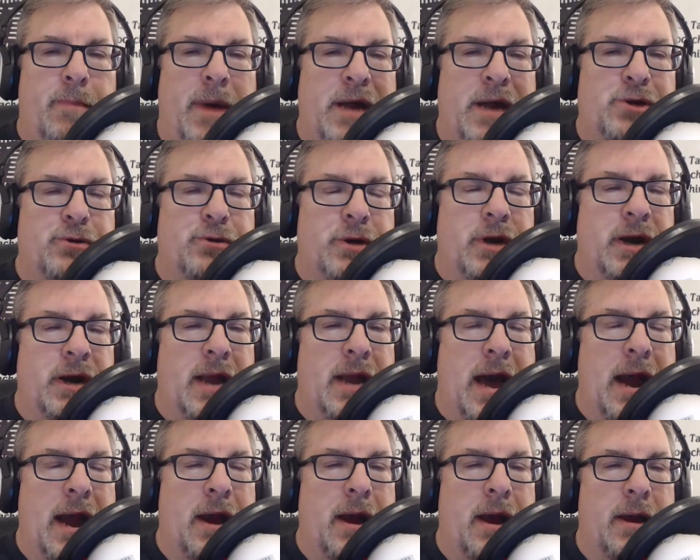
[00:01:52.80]
patron
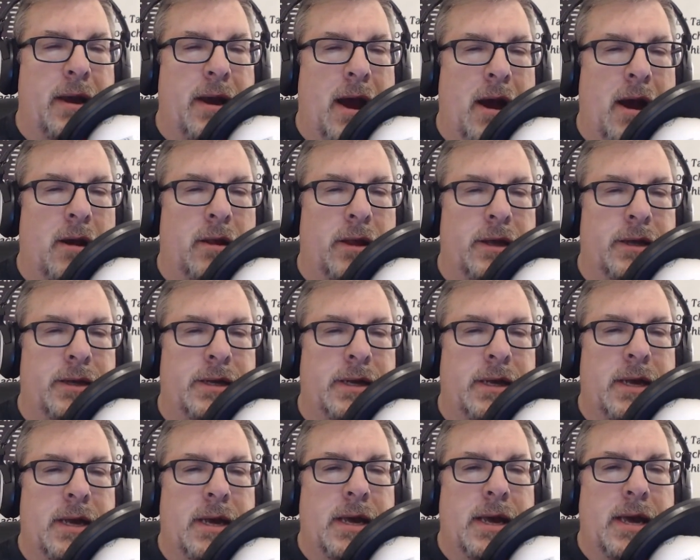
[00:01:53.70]
in
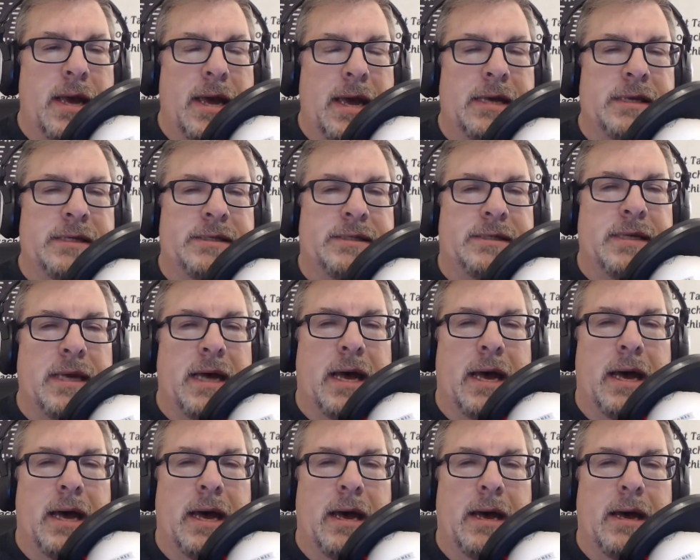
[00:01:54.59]
Ireland. His
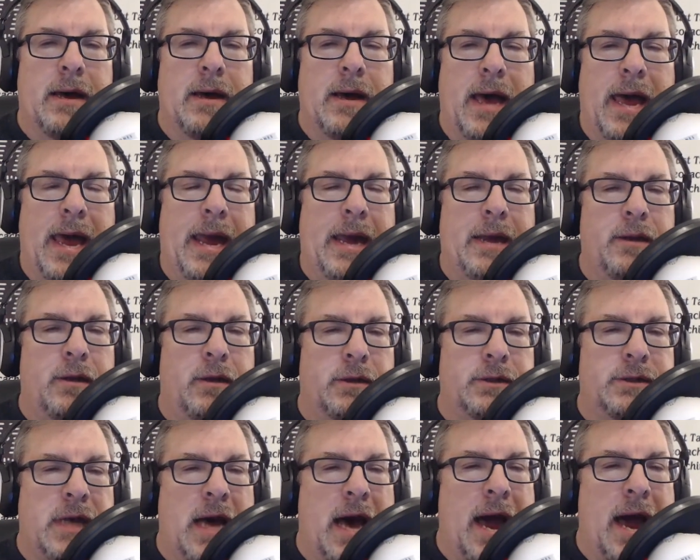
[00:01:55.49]

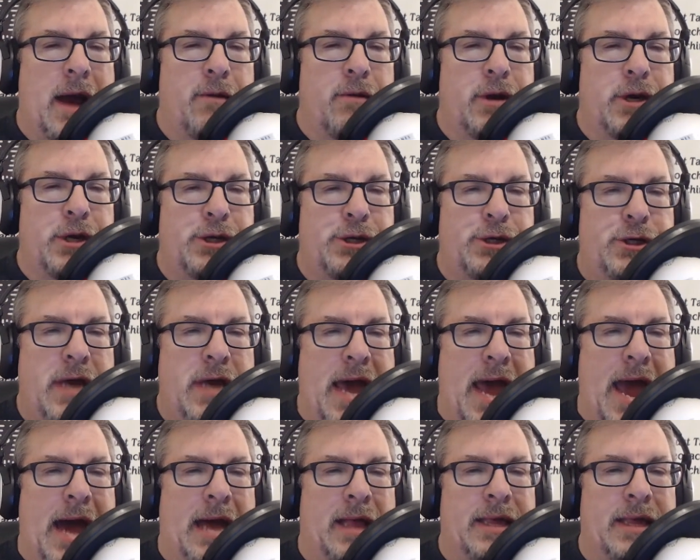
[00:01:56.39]
handle is Irish
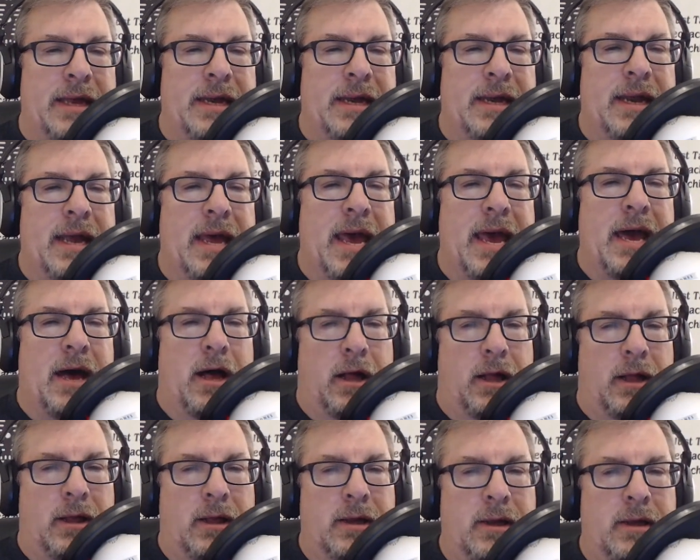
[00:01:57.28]
Alan
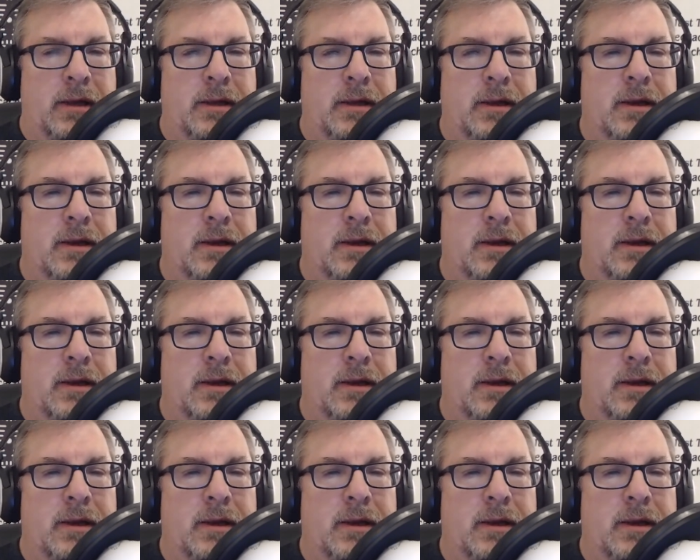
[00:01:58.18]
L.